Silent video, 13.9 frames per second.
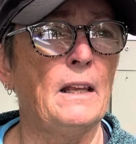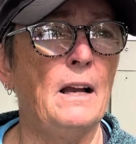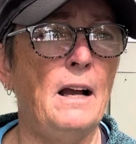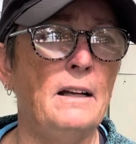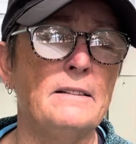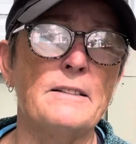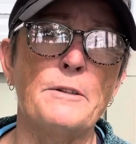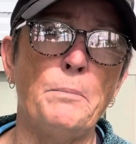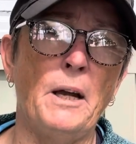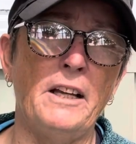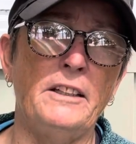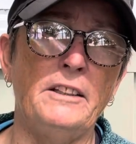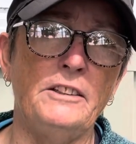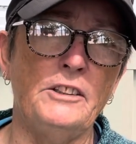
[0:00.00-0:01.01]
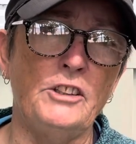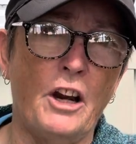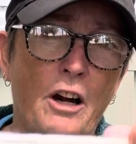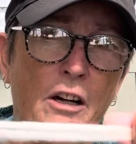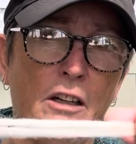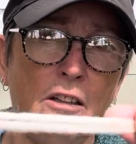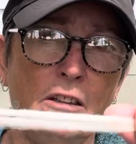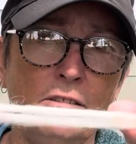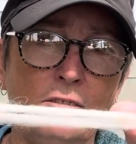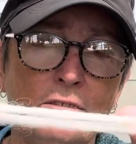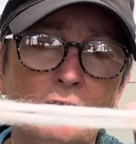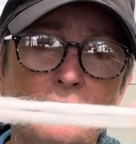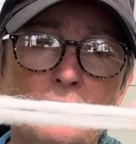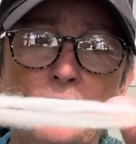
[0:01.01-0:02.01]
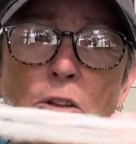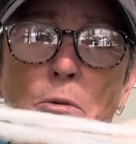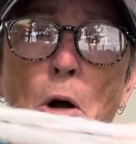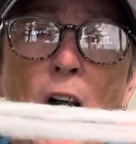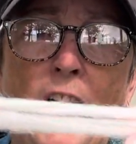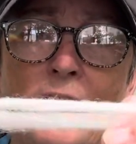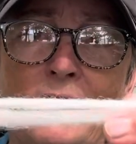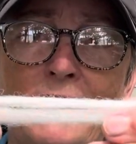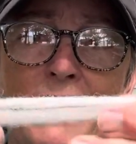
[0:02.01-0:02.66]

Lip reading: unspun yarn for a while.